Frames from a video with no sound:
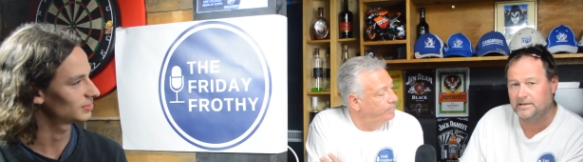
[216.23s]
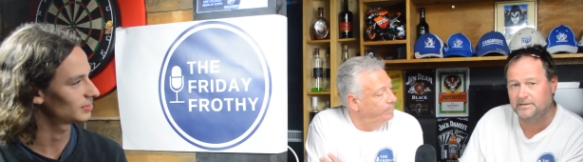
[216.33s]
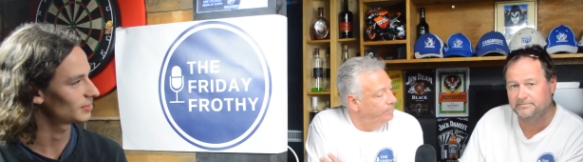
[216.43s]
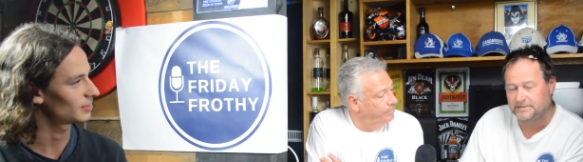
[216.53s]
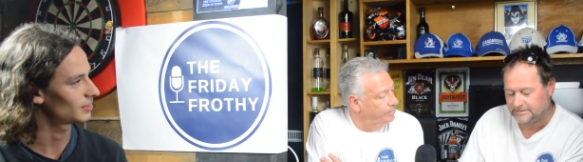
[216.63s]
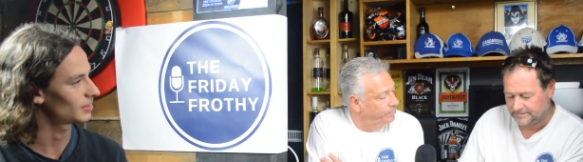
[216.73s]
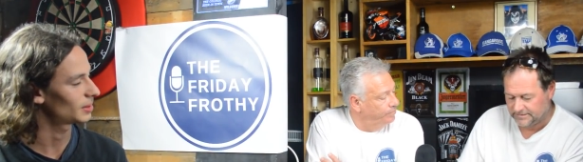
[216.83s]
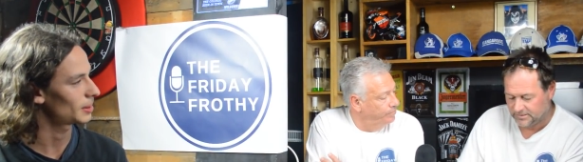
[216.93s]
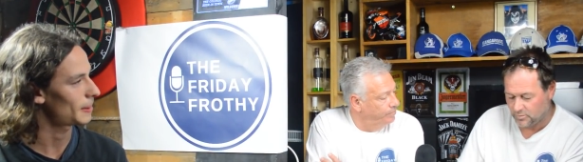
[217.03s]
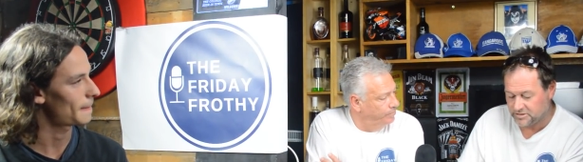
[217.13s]
Speaker 1: uh,
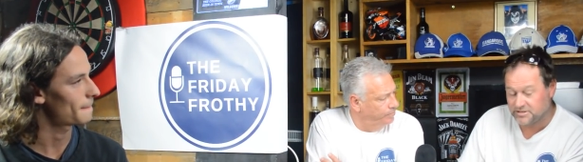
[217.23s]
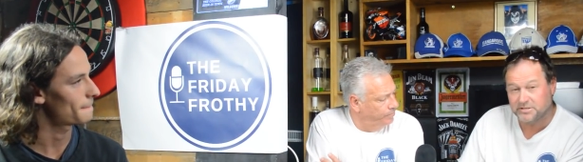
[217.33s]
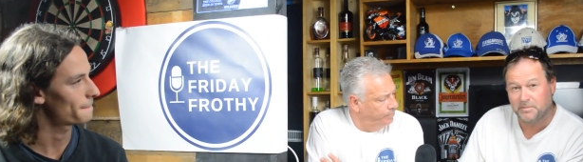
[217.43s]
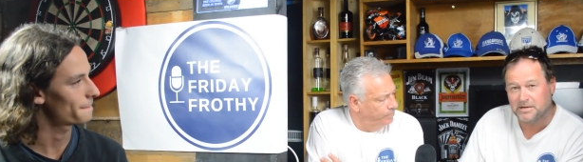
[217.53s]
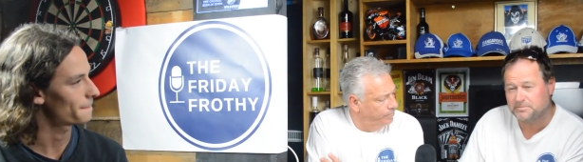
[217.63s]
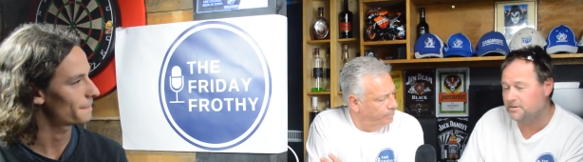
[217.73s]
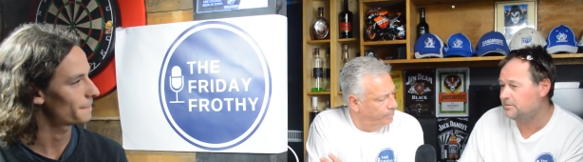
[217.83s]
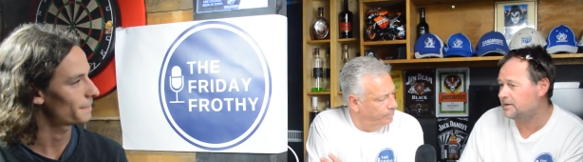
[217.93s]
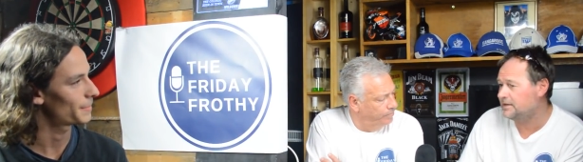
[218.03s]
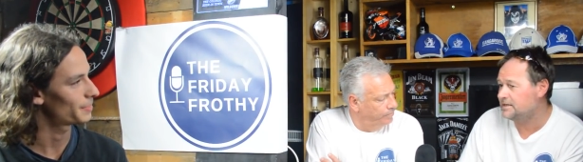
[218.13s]
questions most
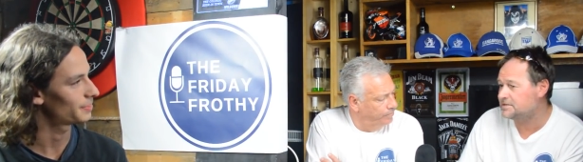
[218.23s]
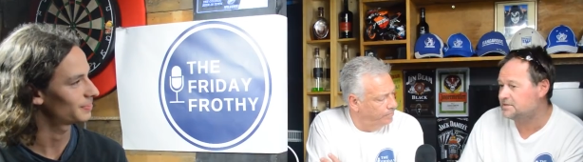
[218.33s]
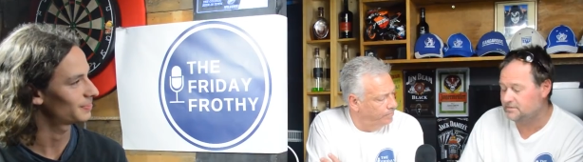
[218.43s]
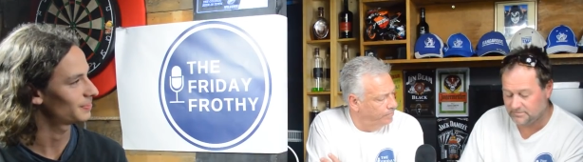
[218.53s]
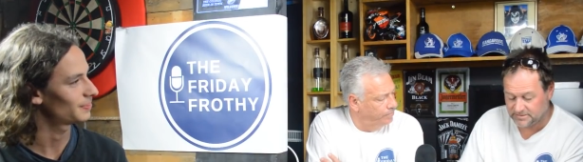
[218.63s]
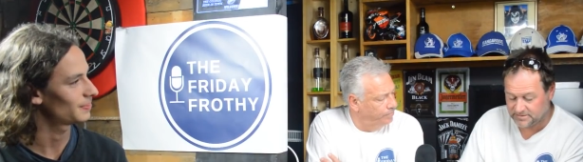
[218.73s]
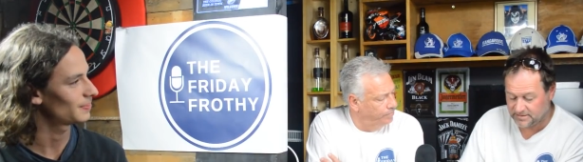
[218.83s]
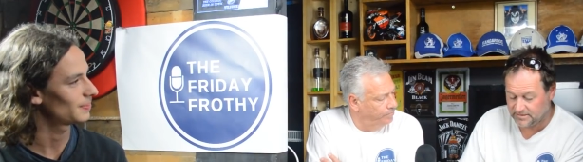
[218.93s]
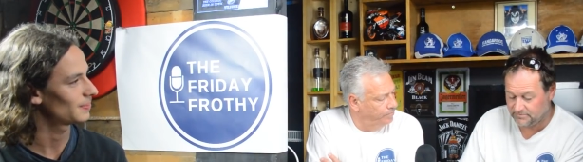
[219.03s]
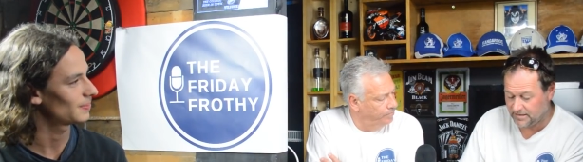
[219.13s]
people are going to ask you is
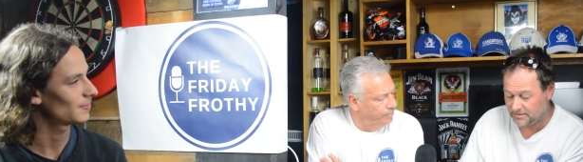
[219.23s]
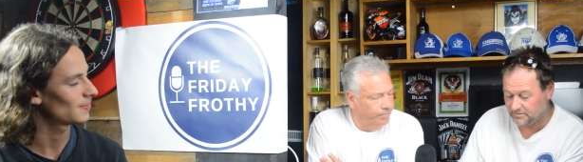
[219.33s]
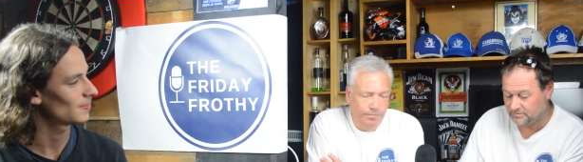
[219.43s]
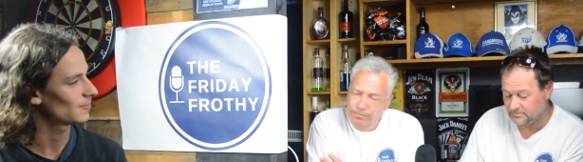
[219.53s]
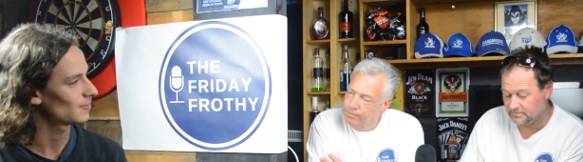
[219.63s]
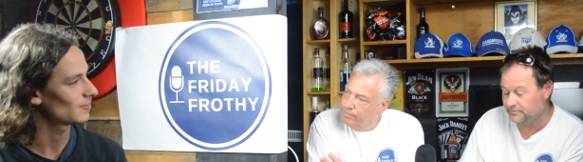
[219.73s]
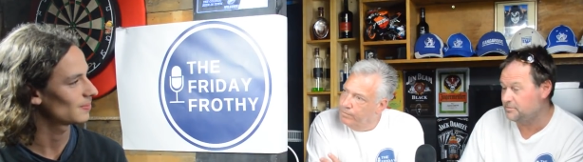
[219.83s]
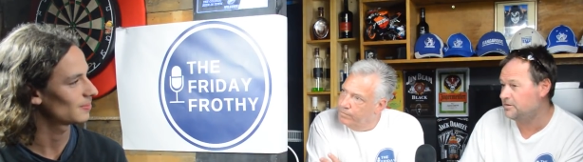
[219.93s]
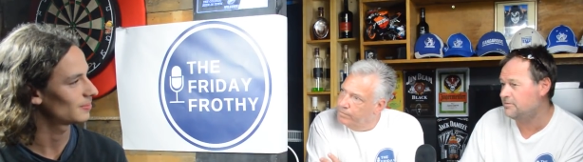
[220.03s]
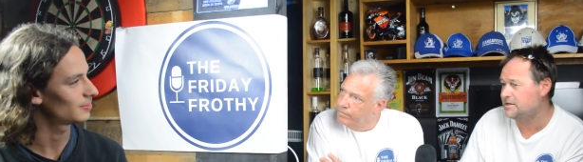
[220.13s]
uh, how long have
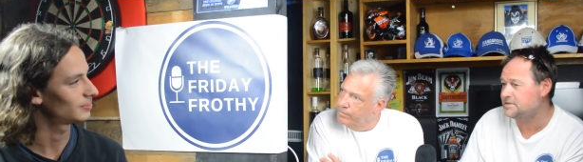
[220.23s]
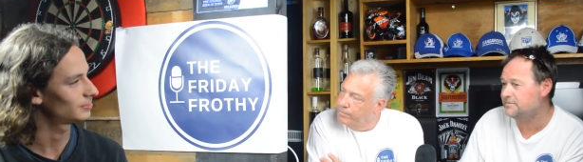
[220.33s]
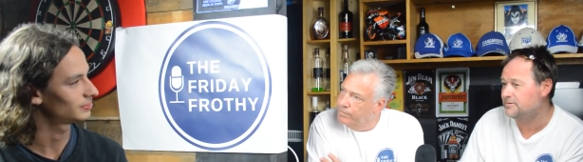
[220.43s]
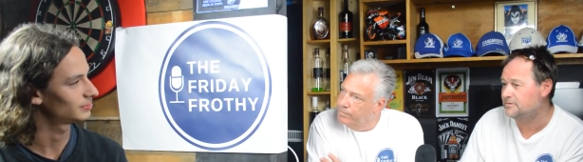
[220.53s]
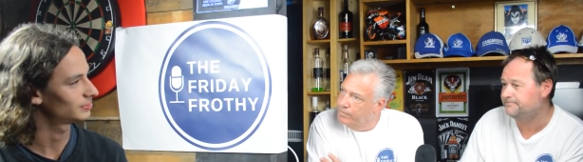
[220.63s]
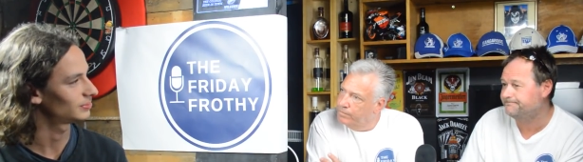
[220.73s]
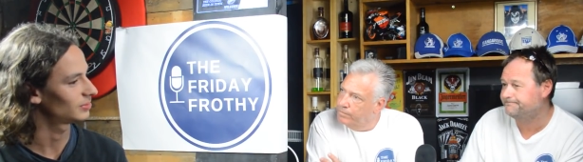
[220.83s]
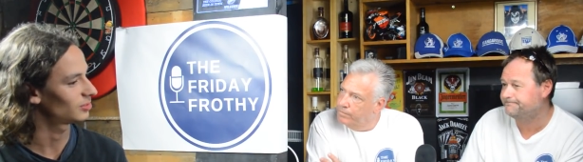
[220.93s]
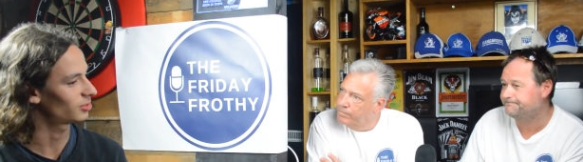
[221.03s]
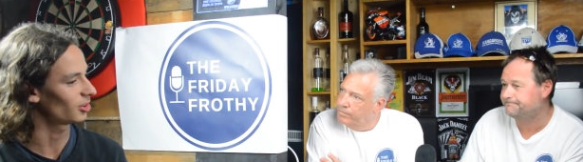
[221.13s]
you been racing for?
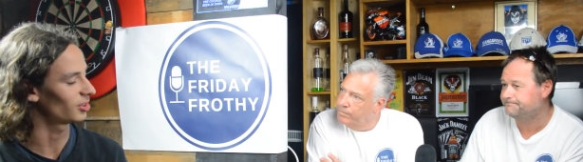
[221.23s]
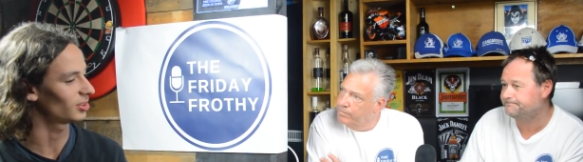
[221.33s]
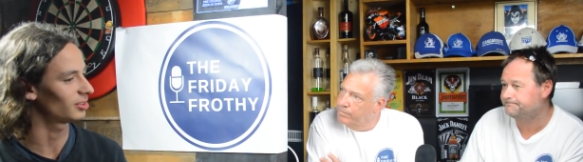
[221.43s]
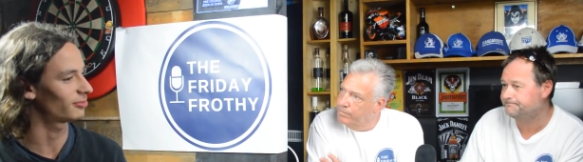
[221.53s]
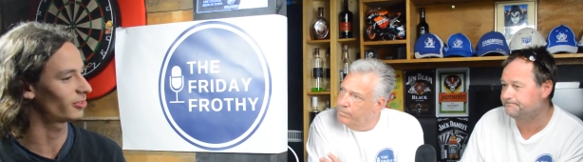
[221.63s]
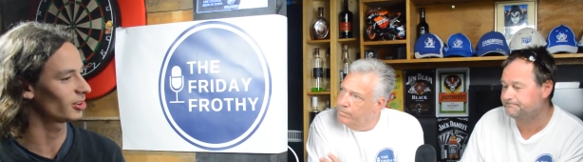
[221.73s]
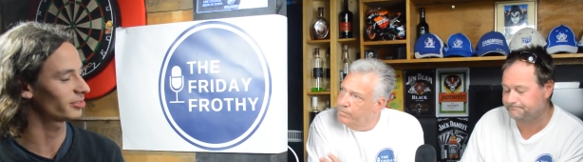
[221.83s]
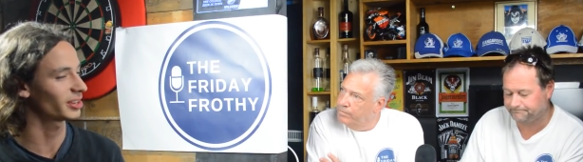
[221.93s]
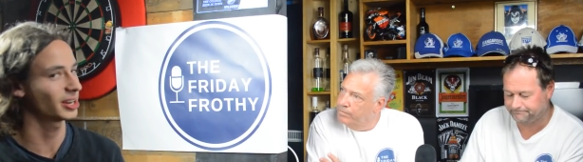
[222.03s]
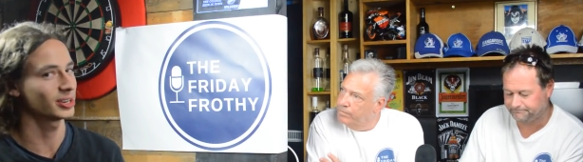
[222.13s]
Speaker 2: So,
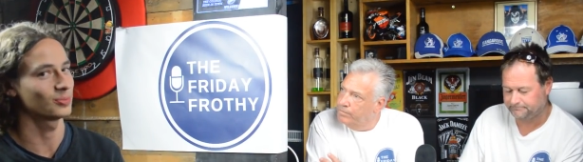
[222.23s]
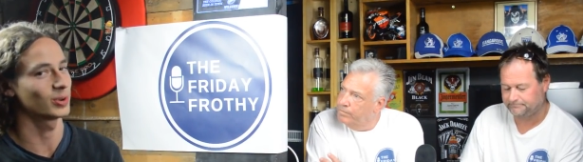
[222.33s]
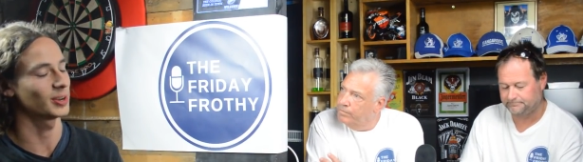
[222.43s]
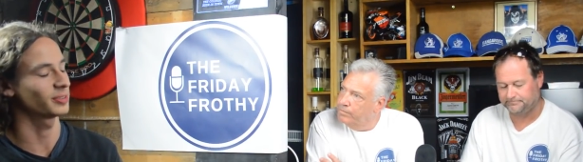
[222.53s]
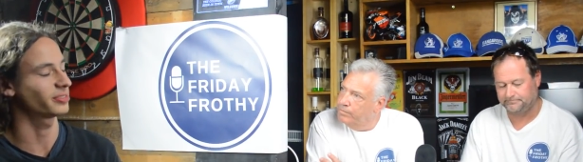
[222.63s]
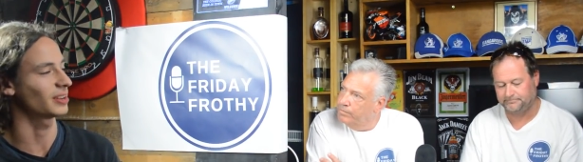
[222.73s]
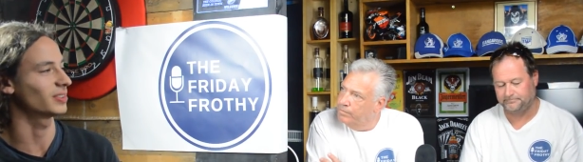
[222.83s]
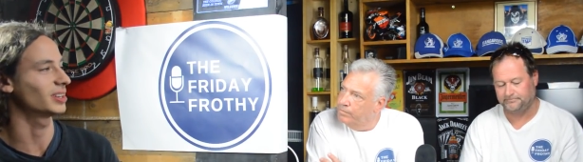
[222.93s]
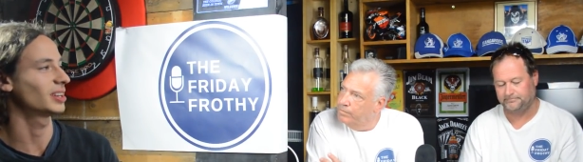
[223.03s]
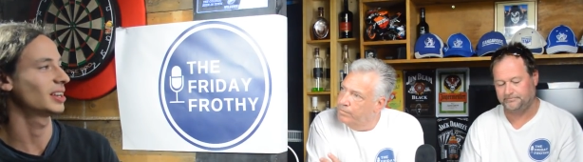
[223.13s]
first started when I was
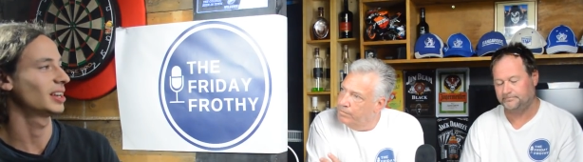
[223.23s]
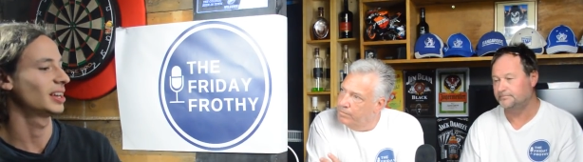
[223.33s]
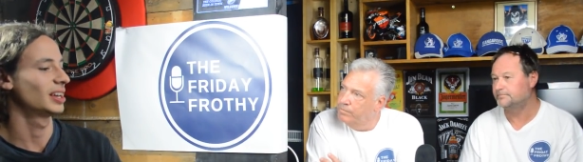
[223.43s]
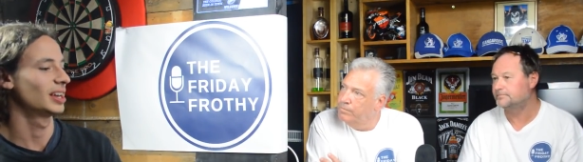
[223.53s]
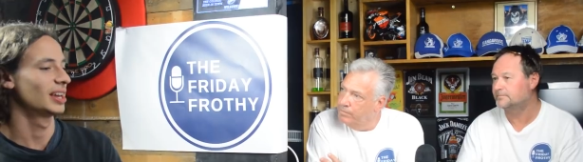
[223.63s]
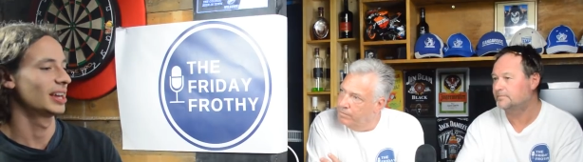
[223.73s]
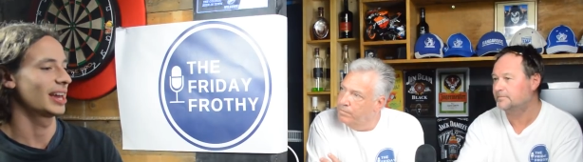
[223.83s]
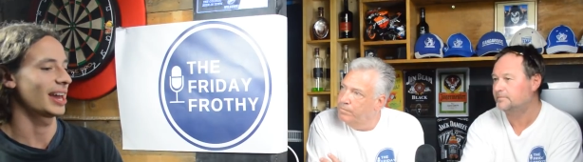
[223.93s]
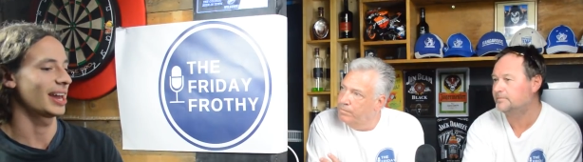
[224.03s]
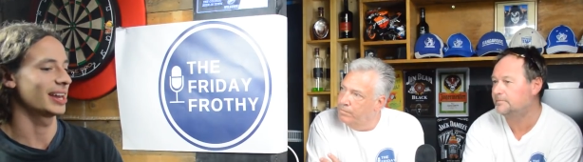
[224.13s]
seven.
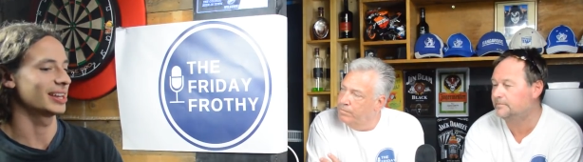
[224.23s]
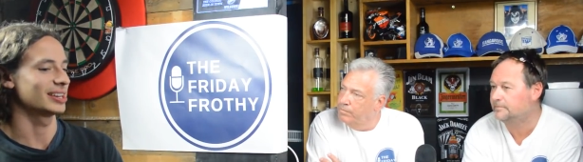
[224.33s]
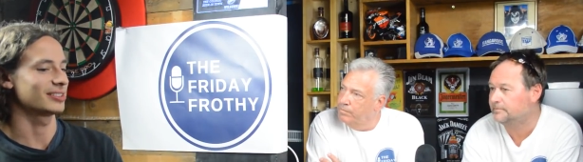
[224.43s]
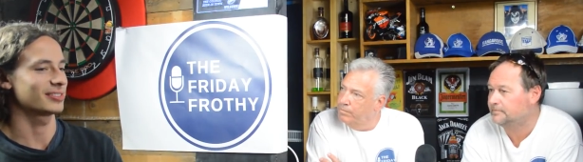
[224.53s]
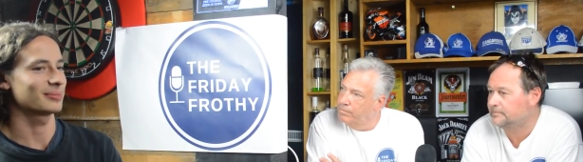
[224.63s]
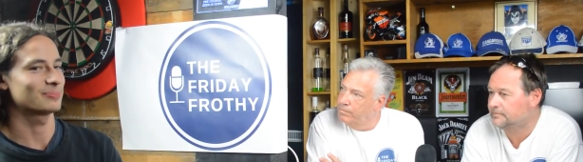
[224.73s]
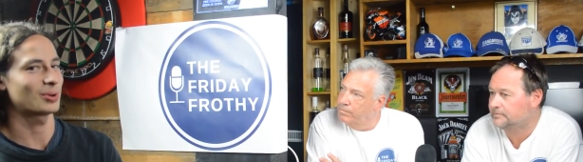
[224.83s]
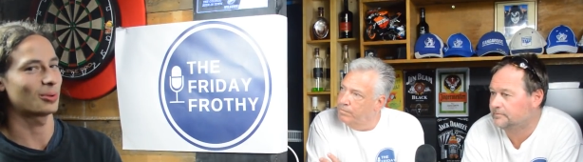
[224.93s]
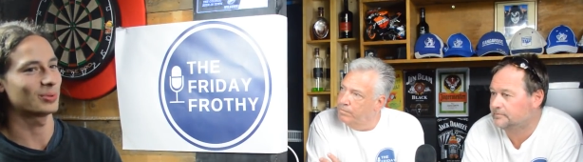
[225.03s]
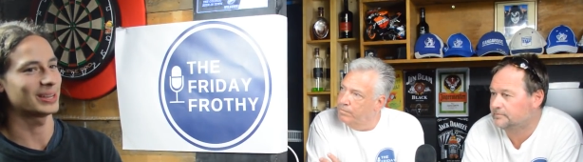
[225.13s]
And
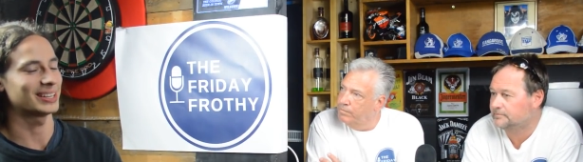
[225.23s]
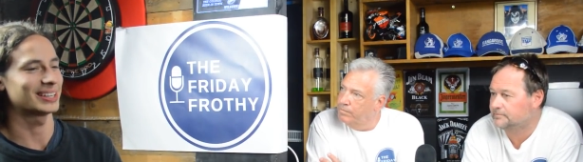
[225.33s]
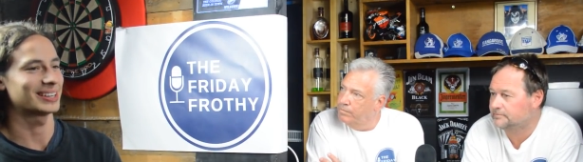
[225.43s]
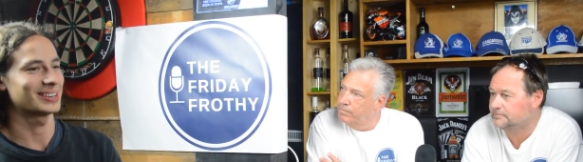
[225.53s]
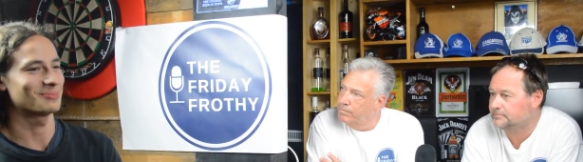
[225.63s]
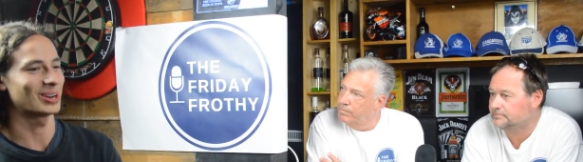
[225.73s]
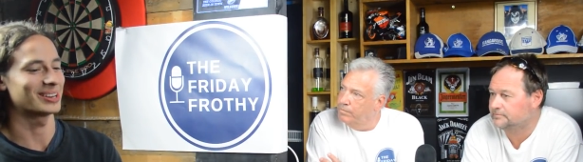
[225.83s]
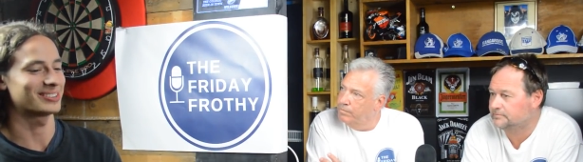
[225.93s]
probably my